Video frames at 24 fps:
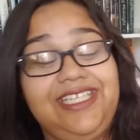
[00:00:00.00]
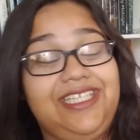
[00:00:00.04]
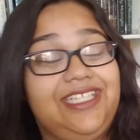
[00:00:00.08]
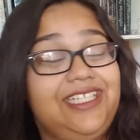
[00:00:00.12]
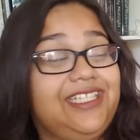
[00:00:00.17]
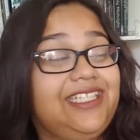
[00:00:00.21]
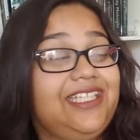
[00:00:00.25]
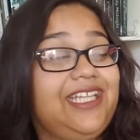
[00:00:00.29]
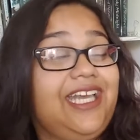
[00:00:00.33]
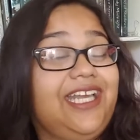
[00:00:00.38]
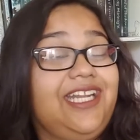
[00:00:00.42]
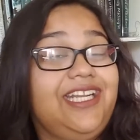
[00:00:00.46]

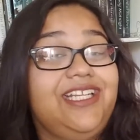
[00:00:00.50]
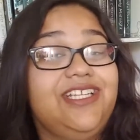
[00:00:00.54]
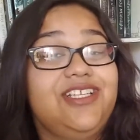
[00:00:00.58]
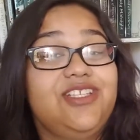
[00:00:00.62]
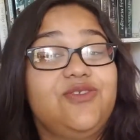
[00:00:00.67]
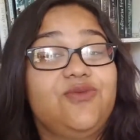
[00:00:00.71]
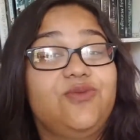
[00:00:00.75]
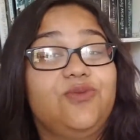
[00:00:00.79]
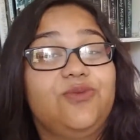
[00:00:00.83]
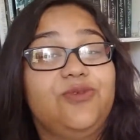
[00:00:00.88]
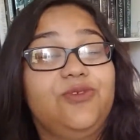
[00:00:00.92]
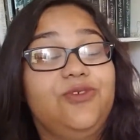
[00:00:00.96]
And that
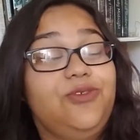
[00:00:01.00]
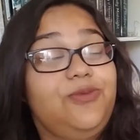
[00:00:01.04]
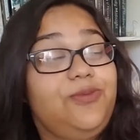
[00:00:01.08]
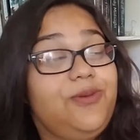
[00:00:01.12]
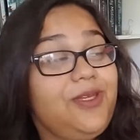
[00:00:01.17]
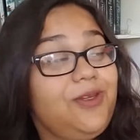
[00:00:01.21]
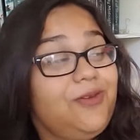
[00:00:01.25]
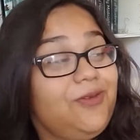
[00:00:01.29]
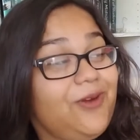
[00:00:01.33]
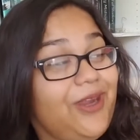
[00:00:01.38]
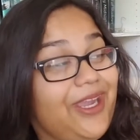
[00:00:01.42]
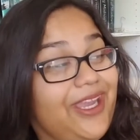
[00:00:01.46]
is
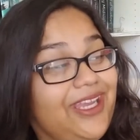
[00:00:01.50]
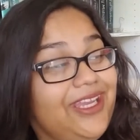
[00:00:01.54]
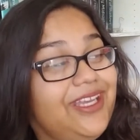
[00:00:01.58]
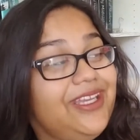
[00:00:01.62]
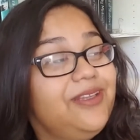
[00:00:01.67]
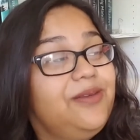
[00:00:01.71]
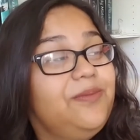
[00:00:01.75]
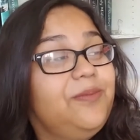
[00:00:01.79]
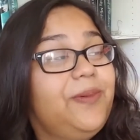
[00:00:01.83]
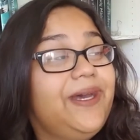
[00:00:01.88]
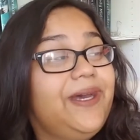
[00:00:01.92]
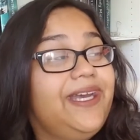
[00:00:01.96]
Ruby
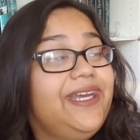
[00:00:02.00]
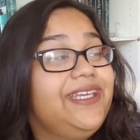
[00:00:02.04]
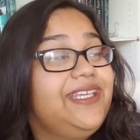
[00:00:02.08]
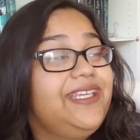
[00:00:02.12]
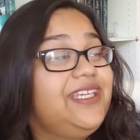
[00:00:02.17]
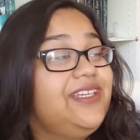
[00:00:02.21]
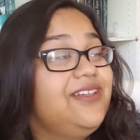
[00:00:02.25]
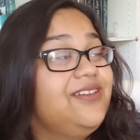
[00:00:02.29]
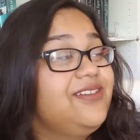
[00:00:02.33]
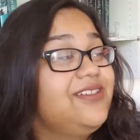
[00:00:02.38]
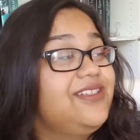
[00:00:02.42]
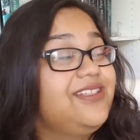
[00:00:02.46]
Red by
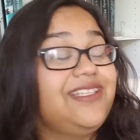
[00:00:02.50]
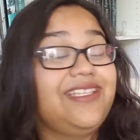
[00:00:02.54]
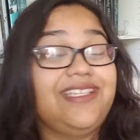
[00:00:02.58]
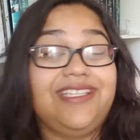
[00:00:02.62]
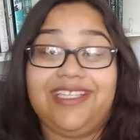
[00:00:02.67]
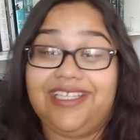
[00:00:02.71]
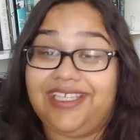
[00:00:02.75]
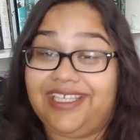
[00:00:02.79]
Kirsten